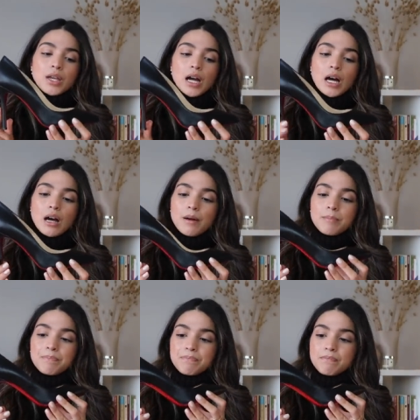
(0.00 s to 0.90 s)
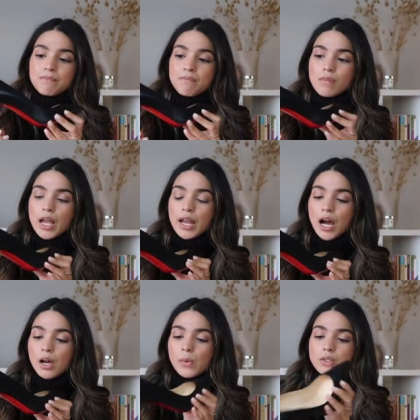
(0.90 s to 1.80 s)
Um, and
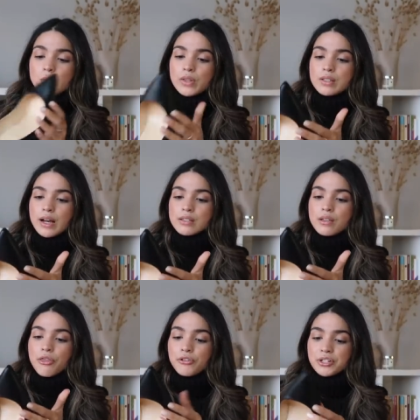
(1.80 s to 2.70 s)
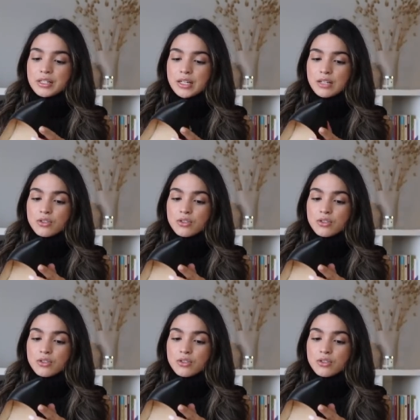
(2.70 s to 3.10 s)
I went with a size 36.